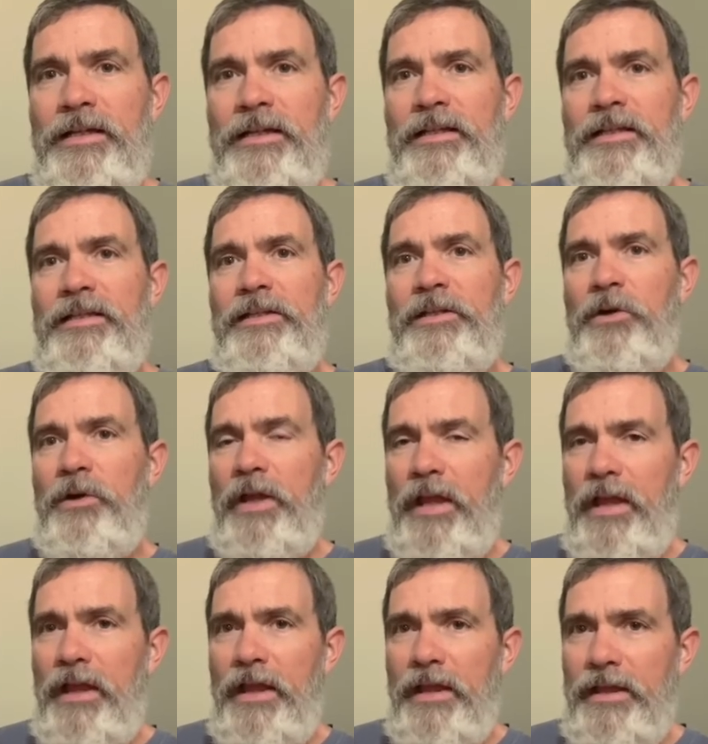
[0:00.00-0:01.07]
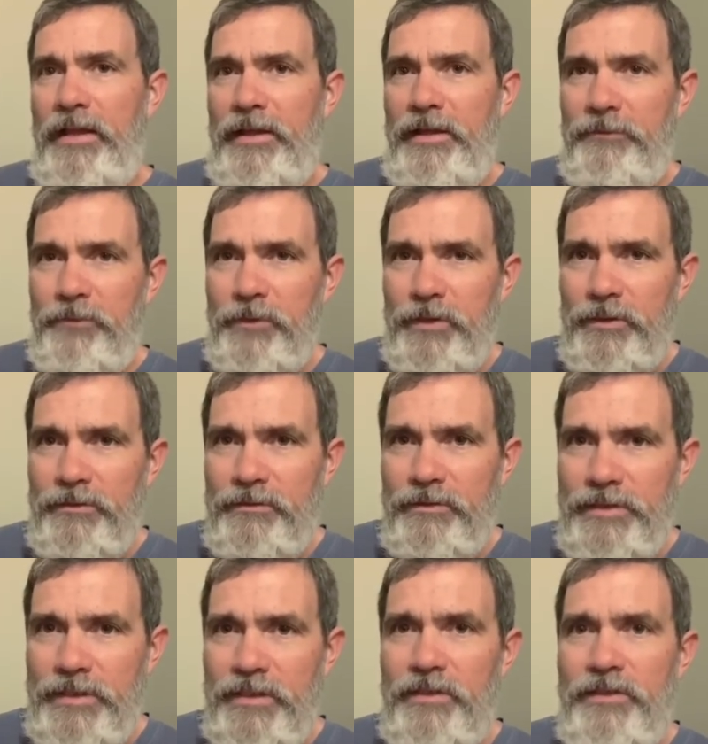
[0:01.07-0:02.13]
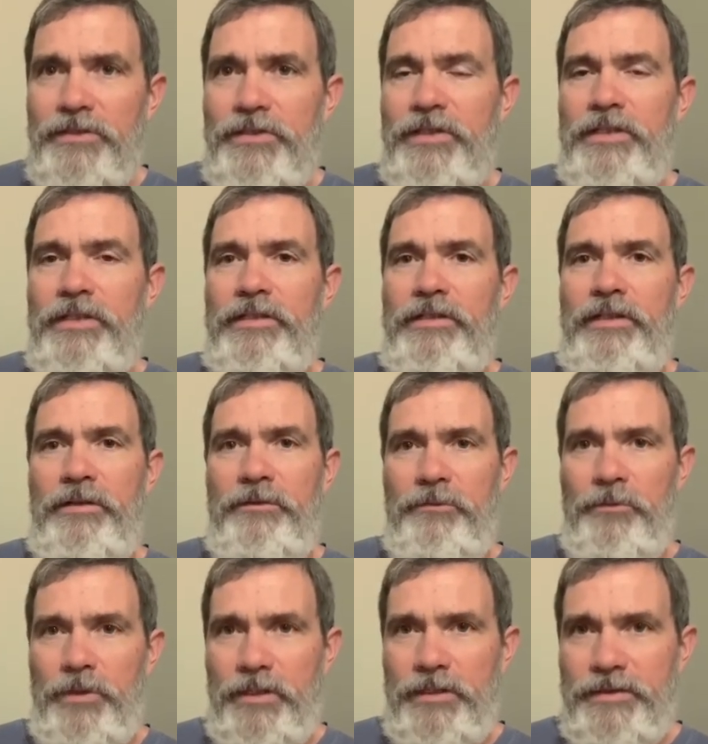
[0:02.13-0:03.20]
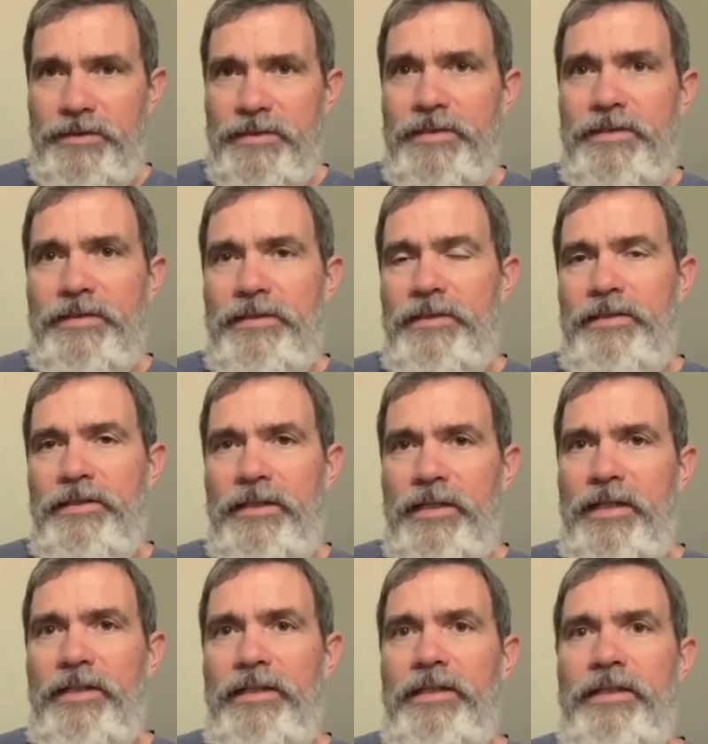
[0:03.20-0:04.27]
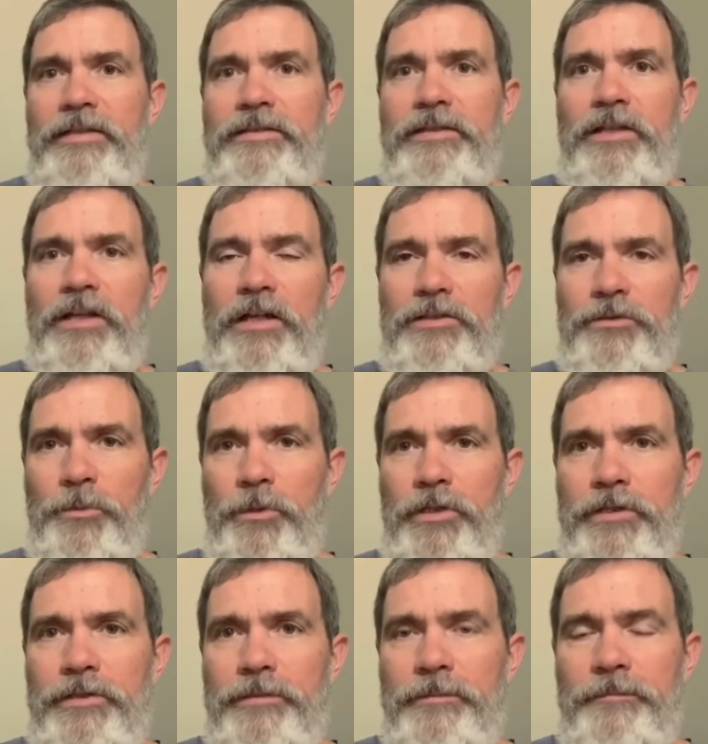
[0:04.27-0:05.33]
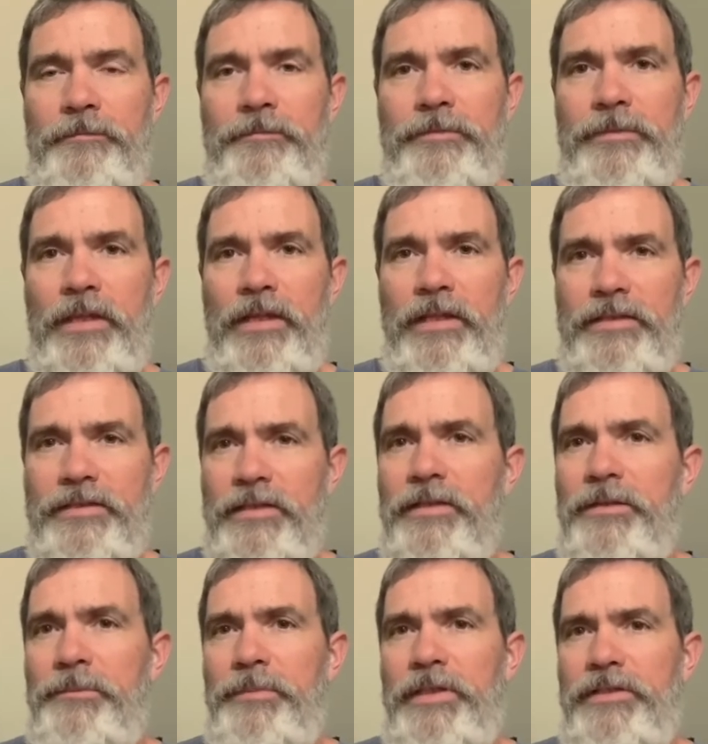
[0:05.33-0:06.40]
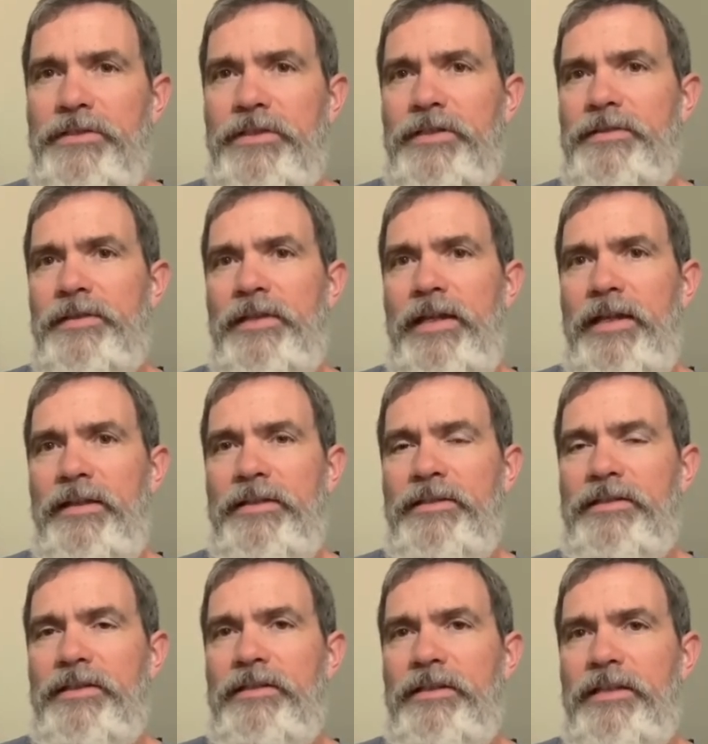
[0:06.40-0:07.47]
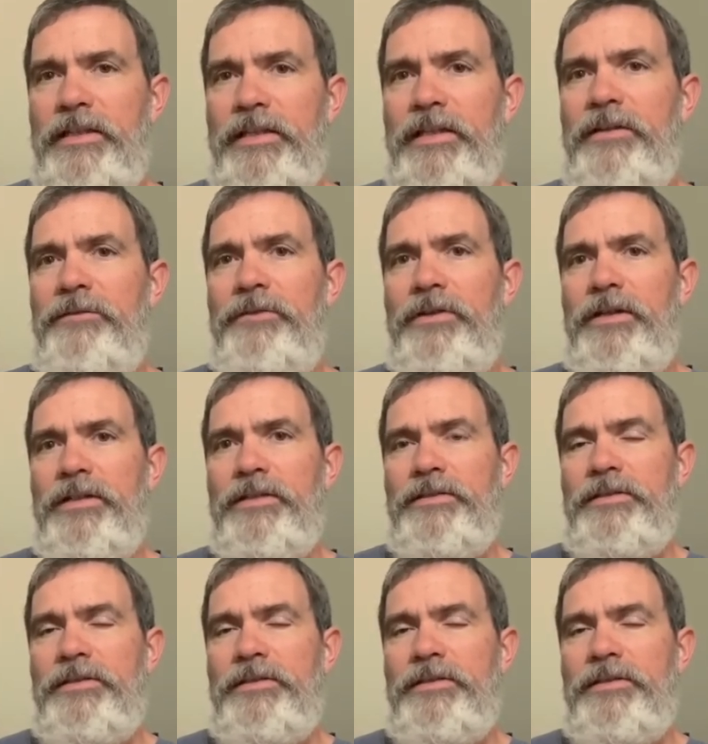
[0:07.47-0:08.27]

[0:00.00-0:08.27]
you know, if we're diligent and if we're consistent in getting into God's word, it's going to be just that. It's going to give us